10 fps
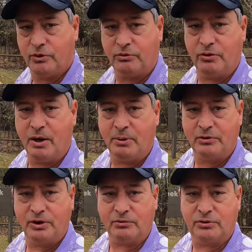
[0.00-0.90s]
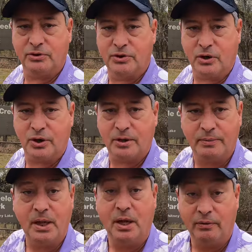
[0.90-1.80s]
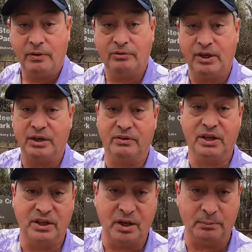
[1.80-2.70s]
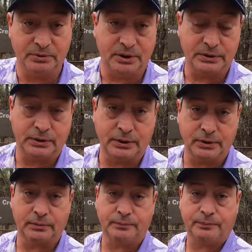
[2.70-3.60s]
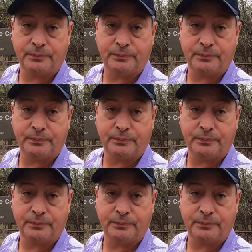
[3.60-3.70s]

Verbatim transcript: there's not much else to show you. There's not even a dump station here.